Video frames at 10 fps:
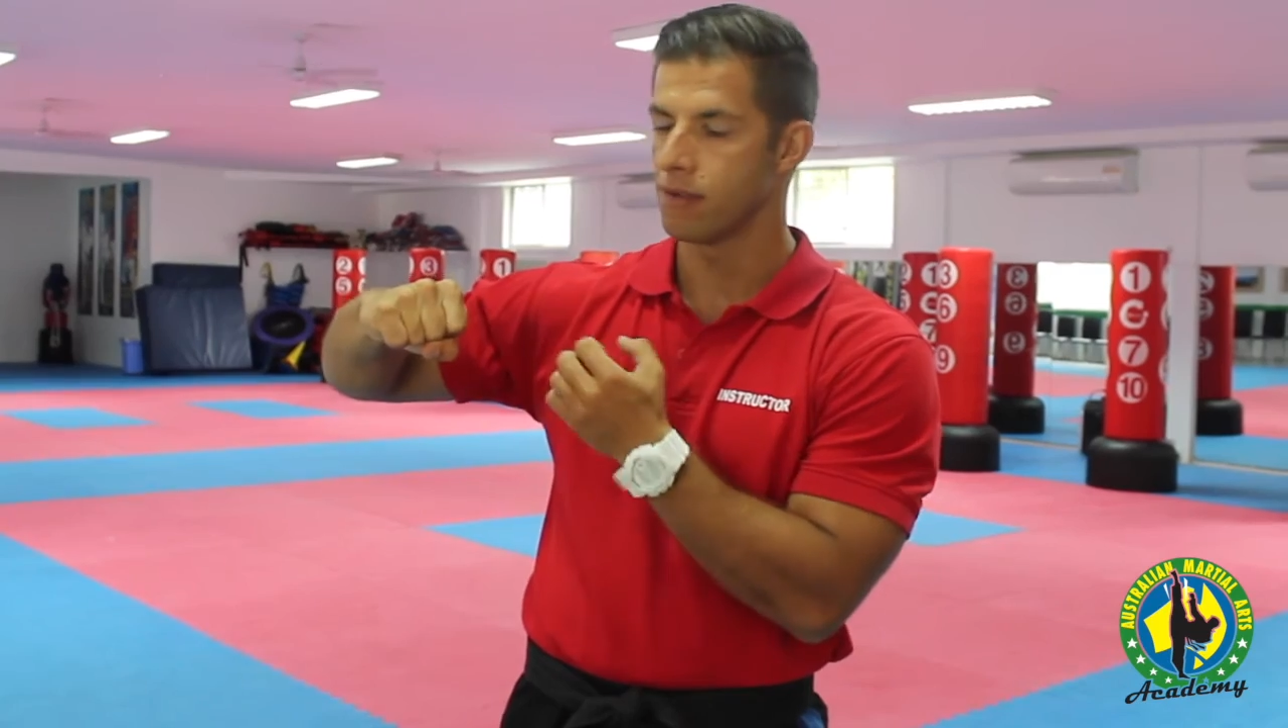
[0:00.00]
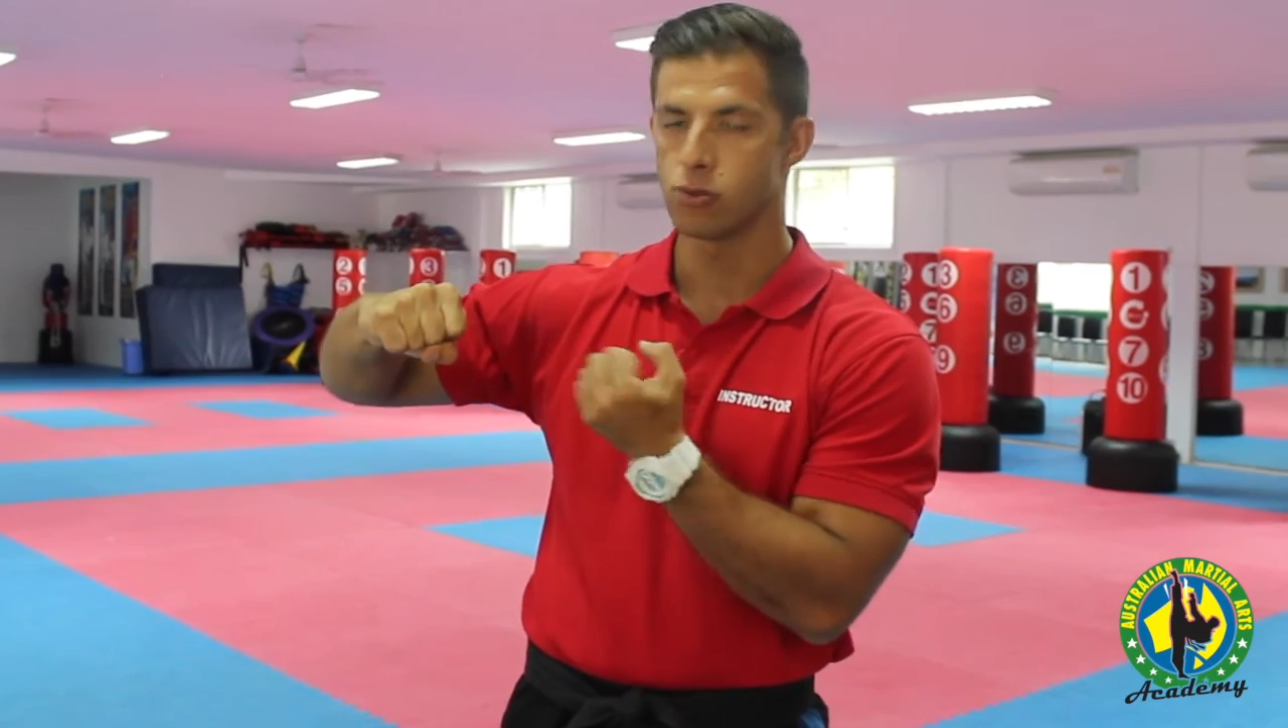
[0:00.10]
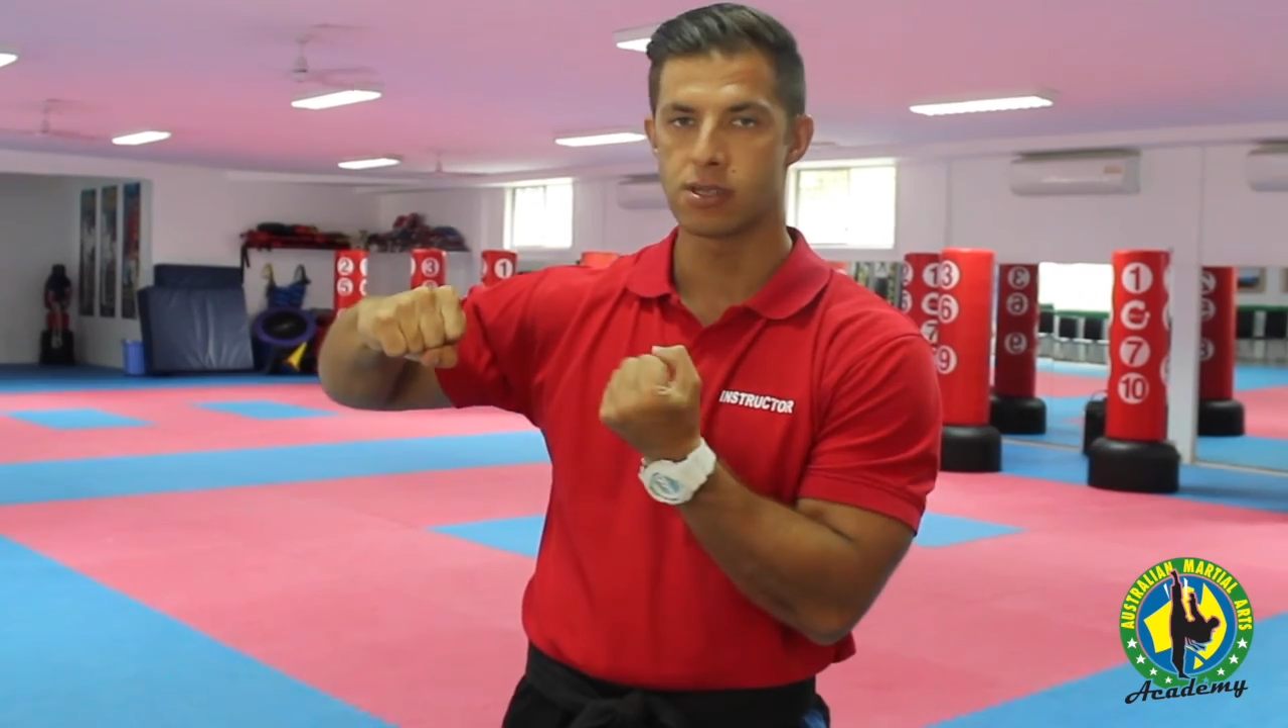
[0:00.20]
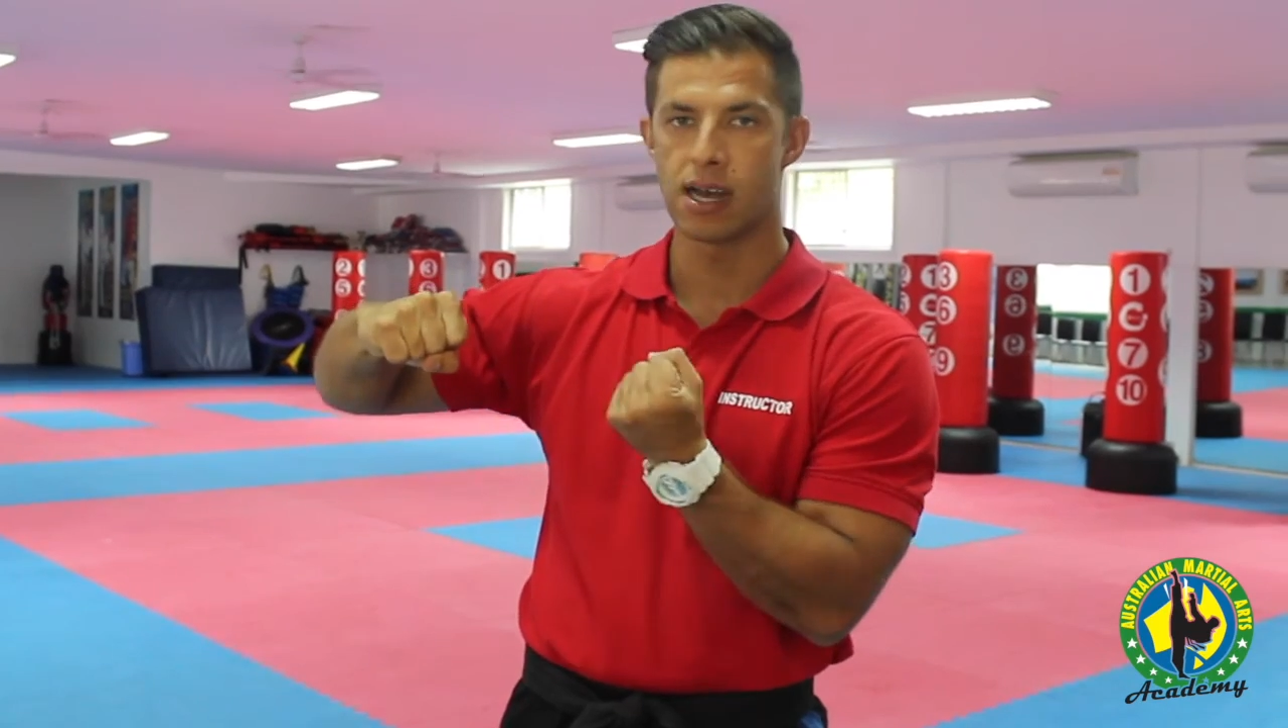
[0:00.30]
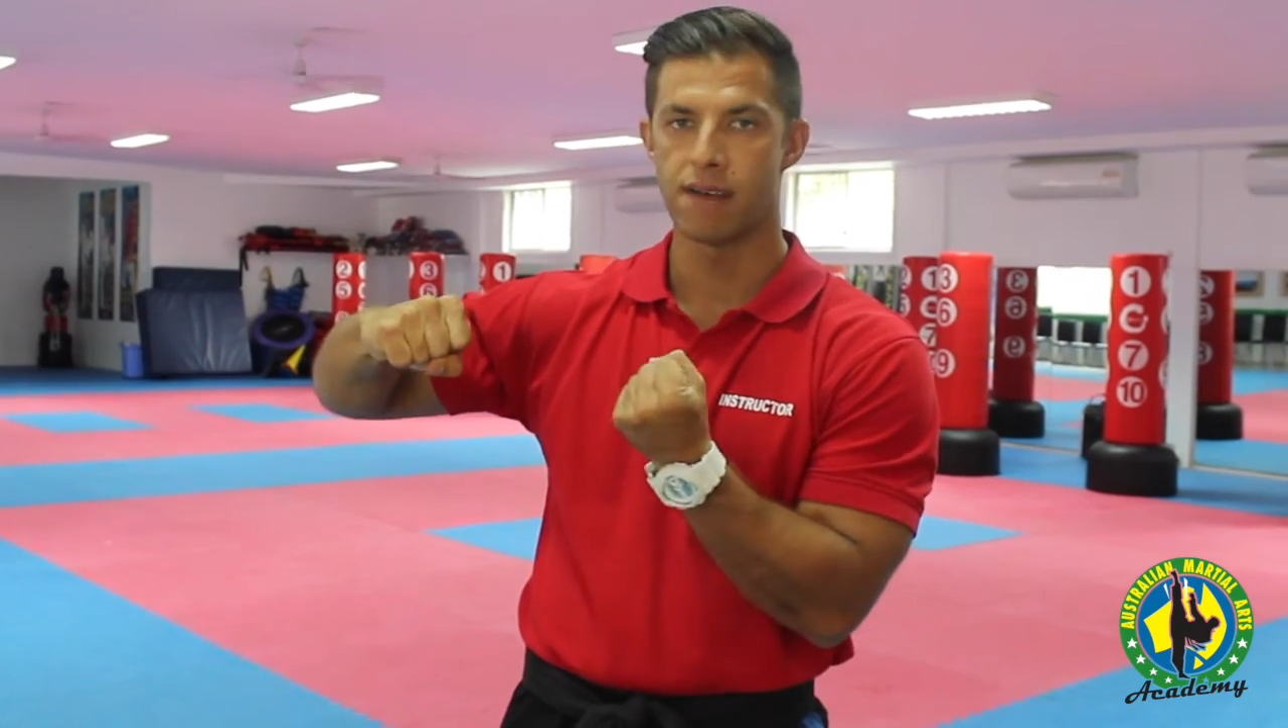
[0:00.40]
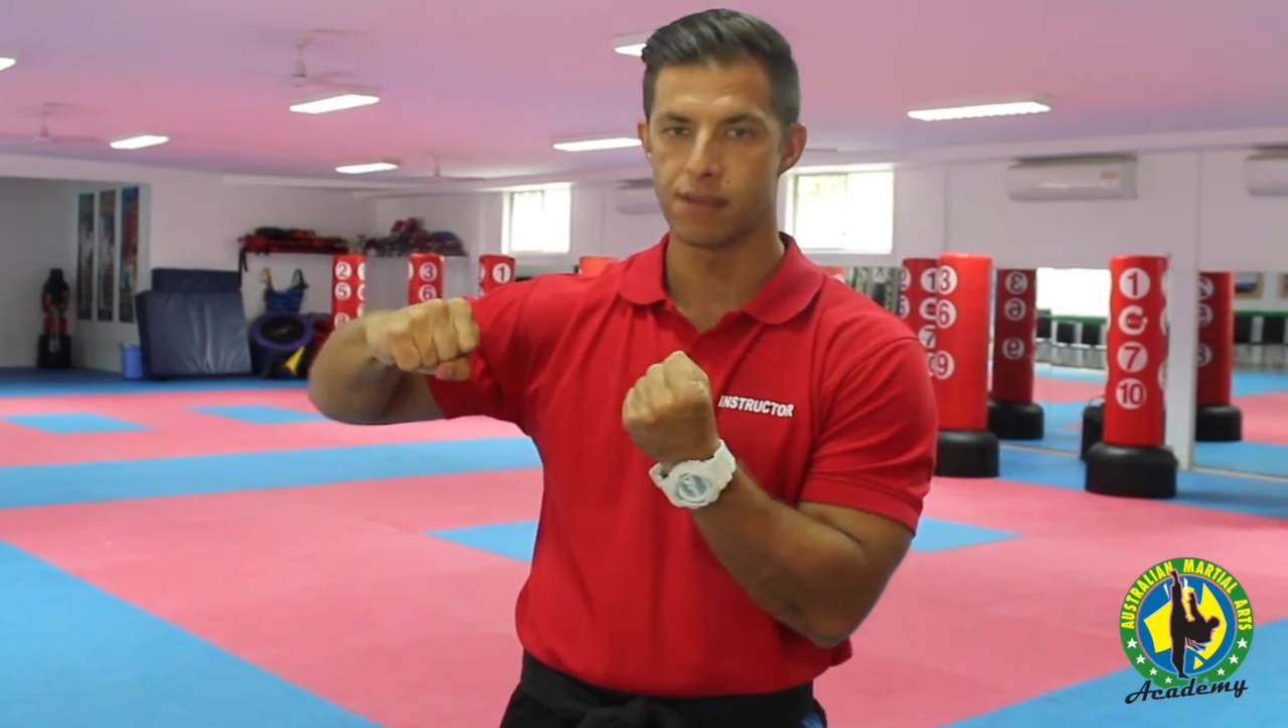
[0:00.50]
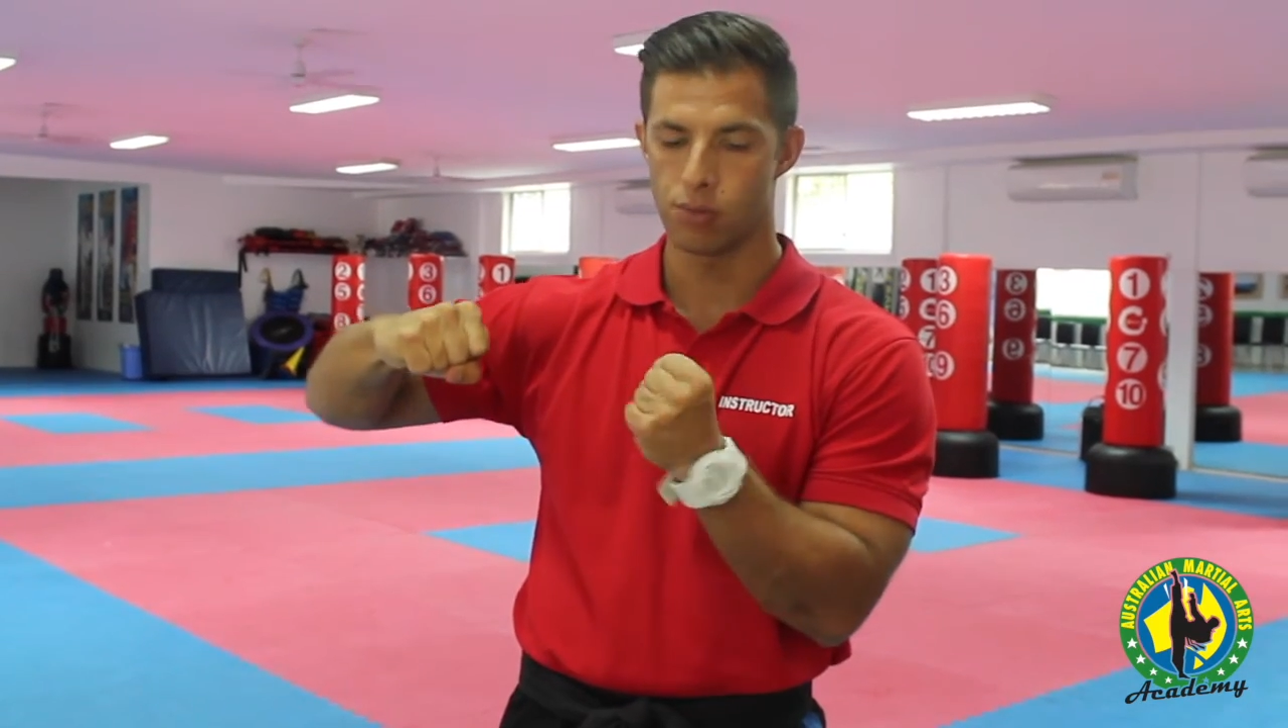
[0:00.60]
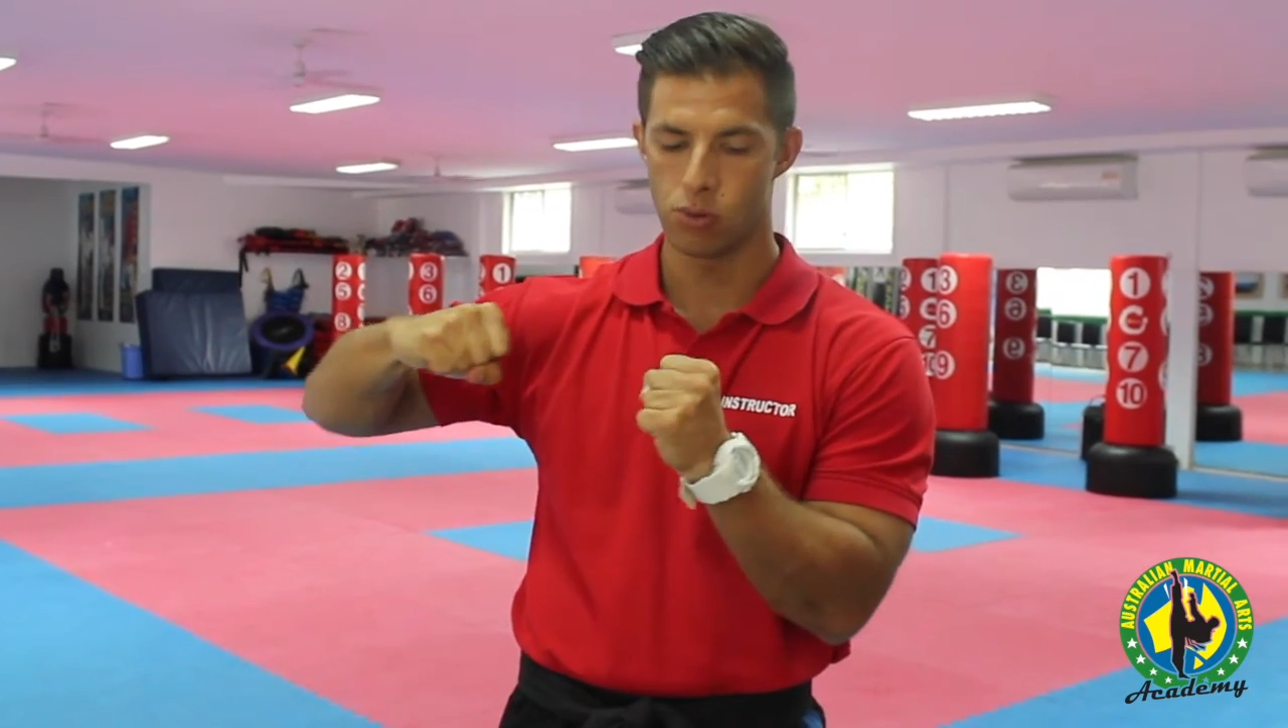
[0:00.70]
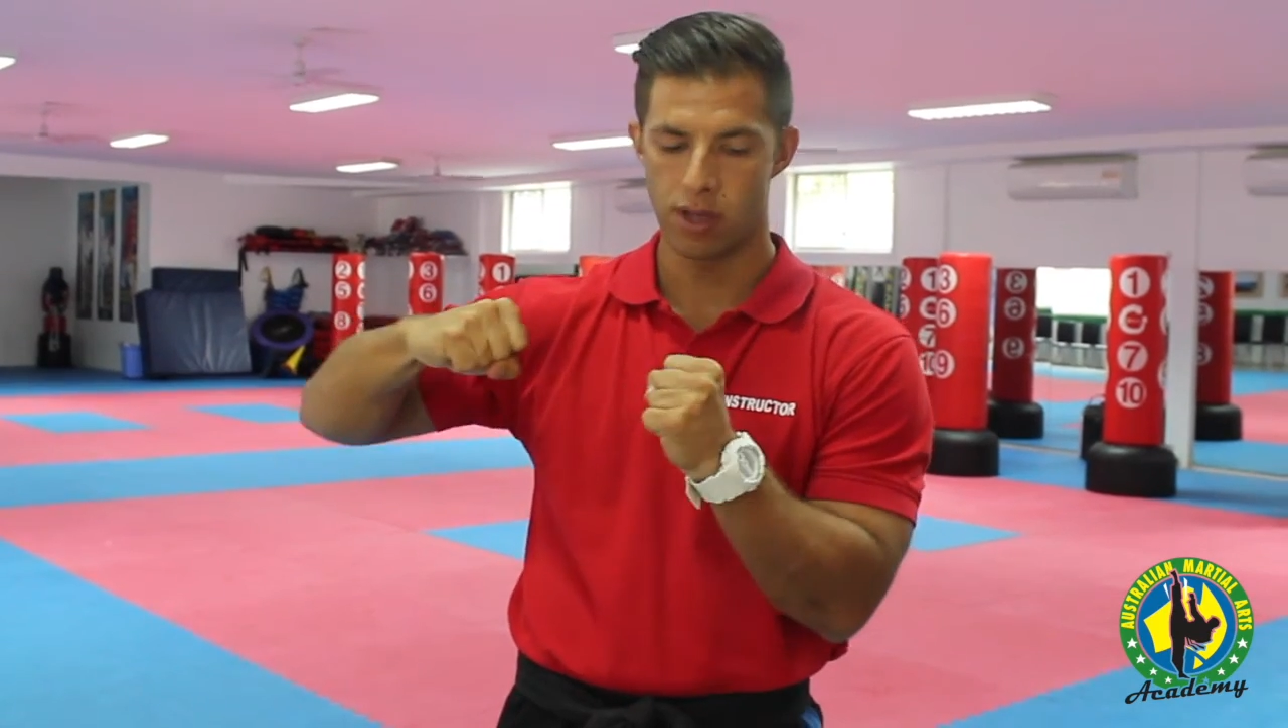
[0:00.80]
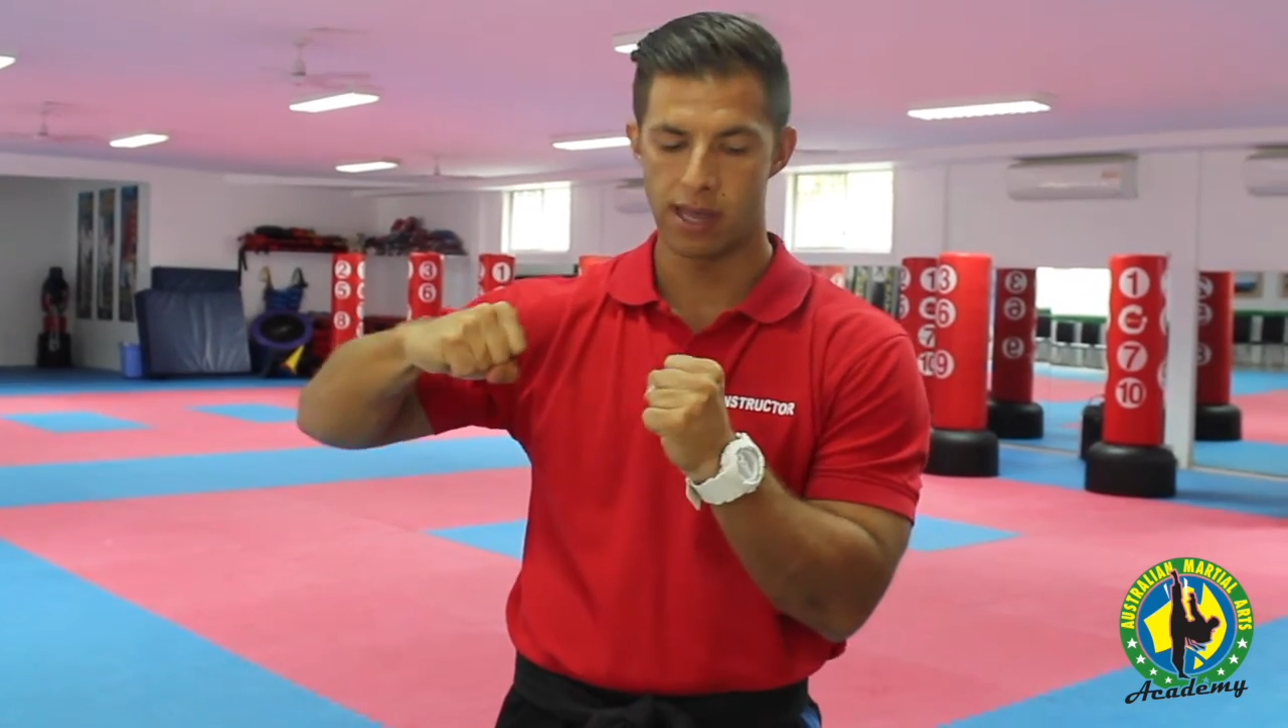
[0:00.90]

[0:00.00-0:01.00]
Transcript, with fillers: feels comfortable